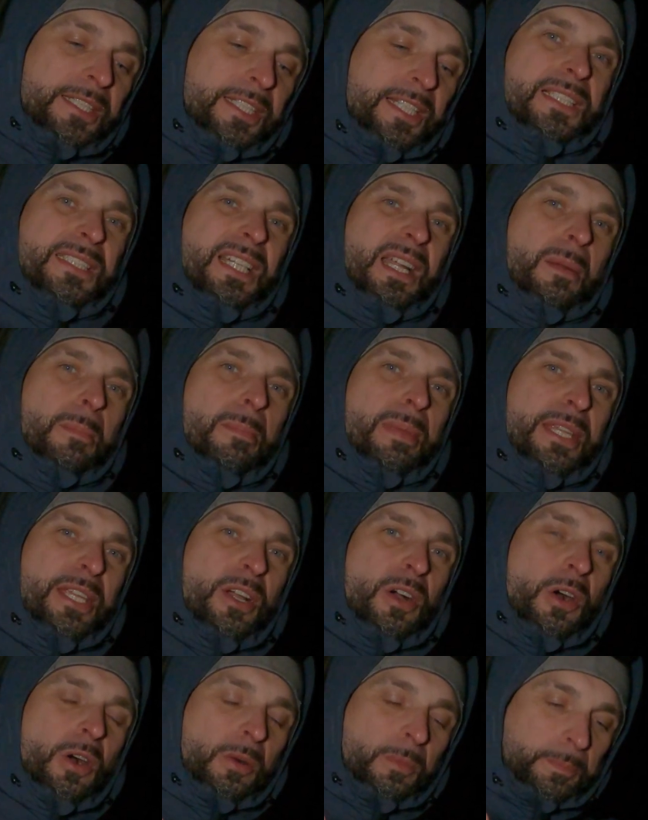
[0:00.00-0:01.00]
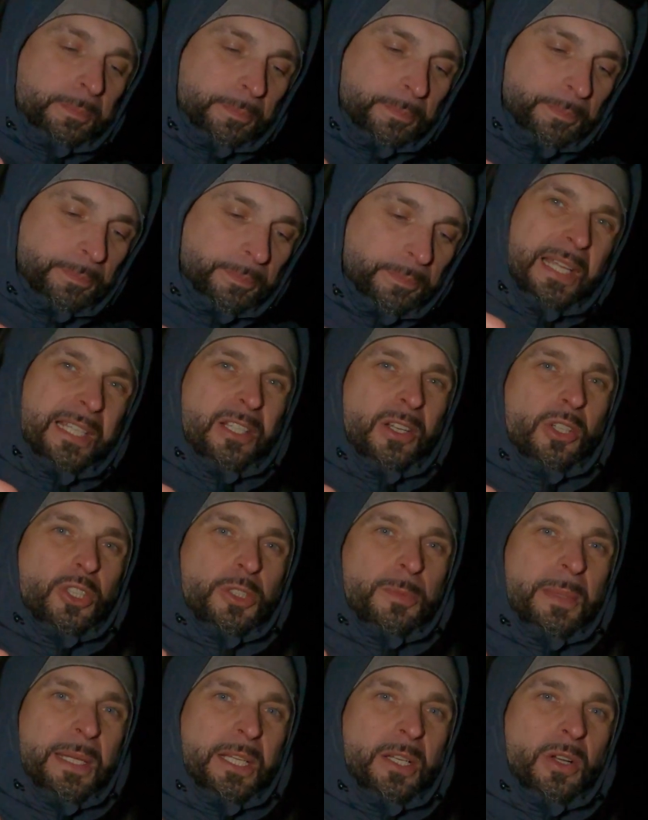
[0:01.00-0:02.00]
These are bio, eco
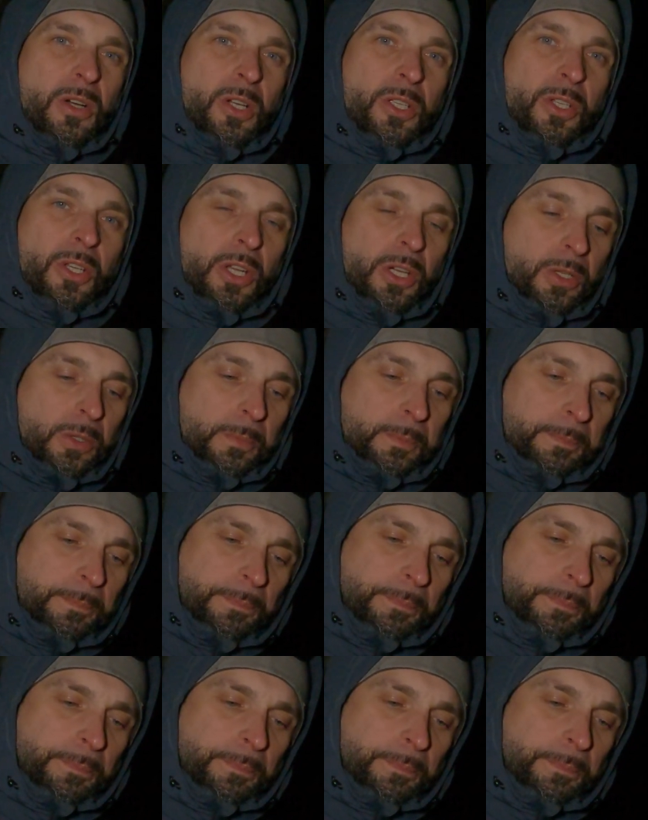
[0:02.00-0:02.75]
schmecko, you know.